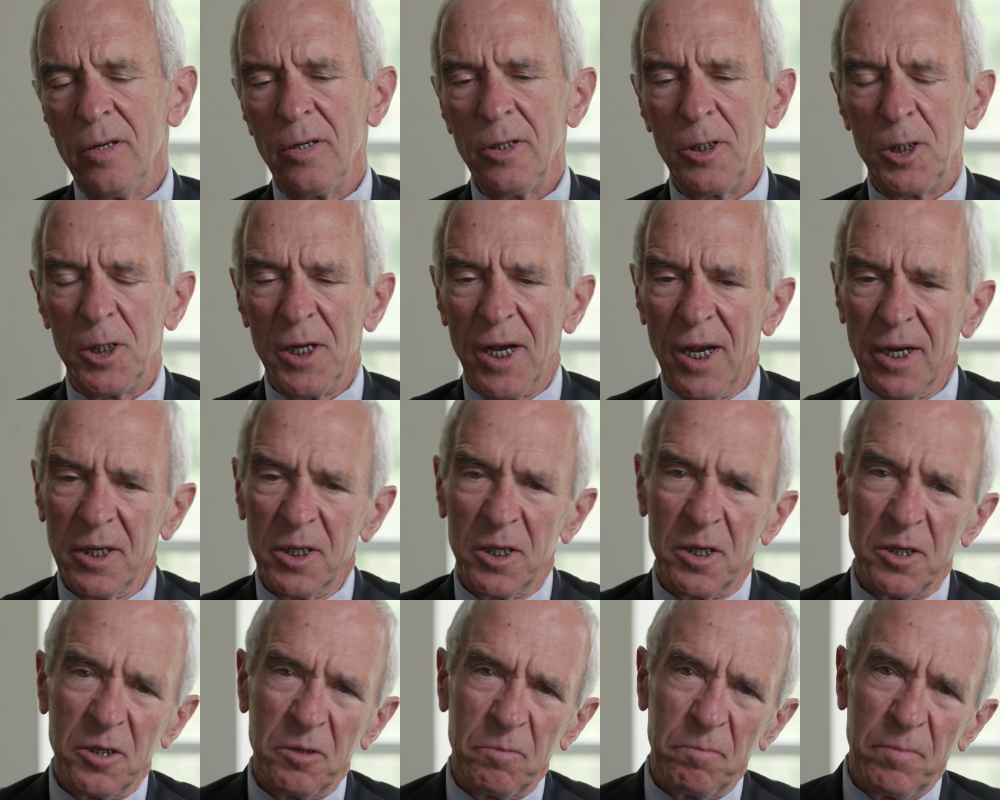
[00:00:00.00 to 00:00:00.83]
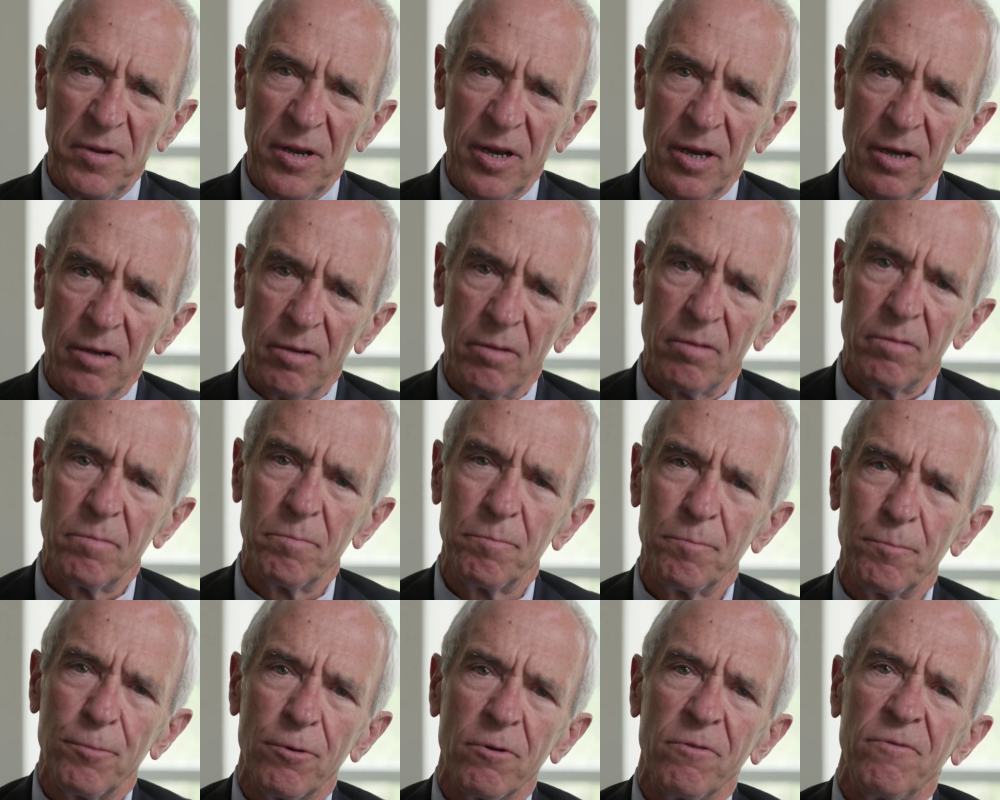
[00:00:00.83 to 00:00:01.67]
Jax has made
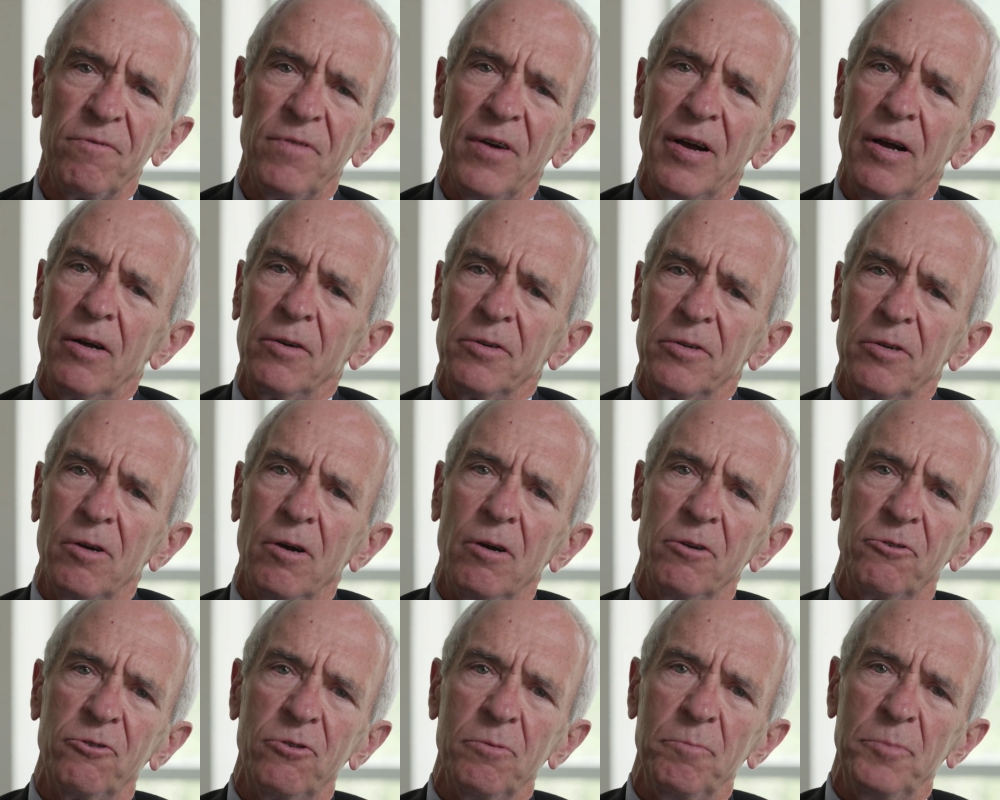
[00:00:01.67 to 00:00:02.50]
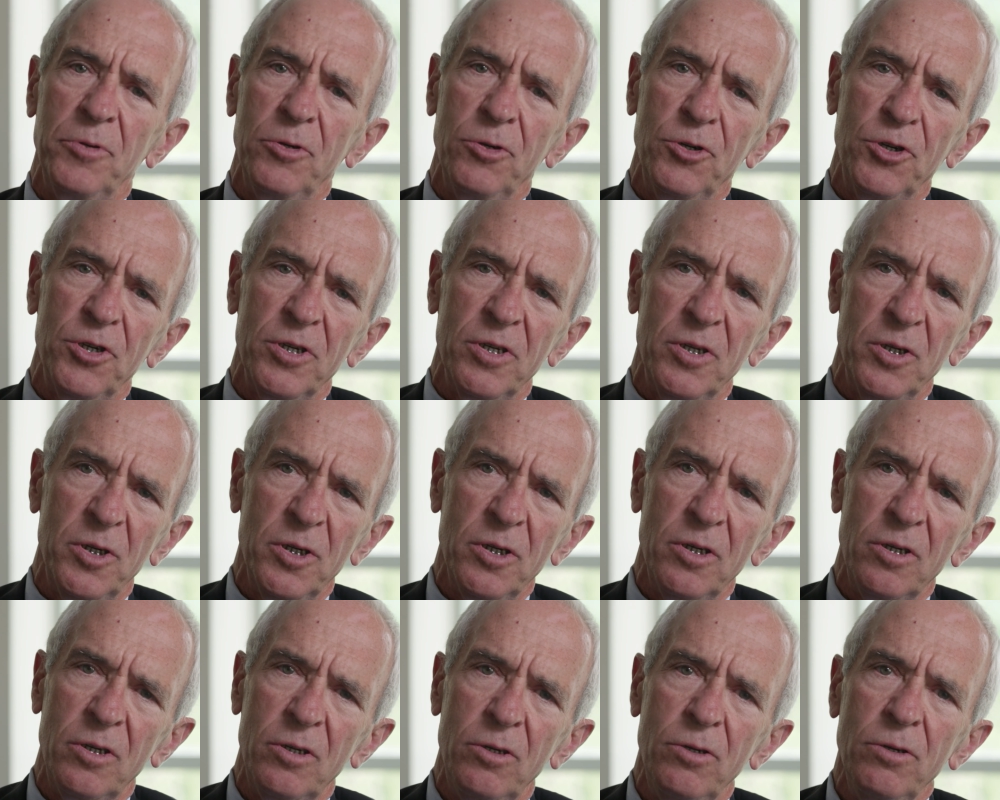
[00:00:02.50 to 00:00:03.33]
profound contributions
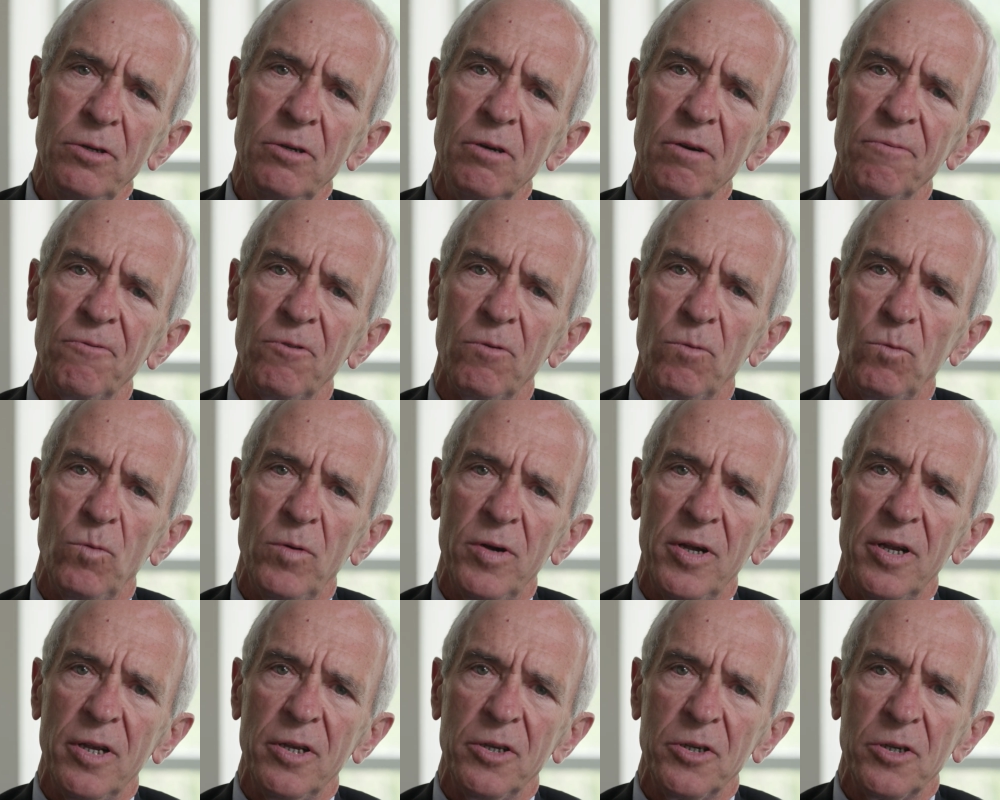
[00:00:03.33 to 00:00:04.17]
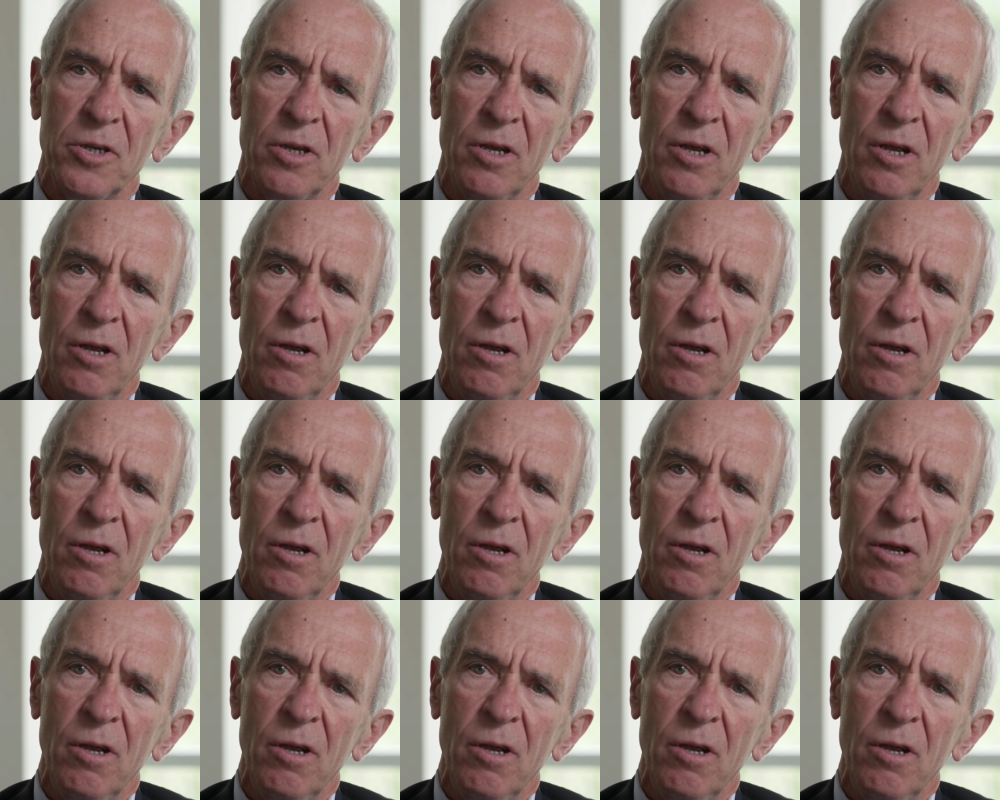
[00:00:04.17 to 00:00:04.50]
in two different ways.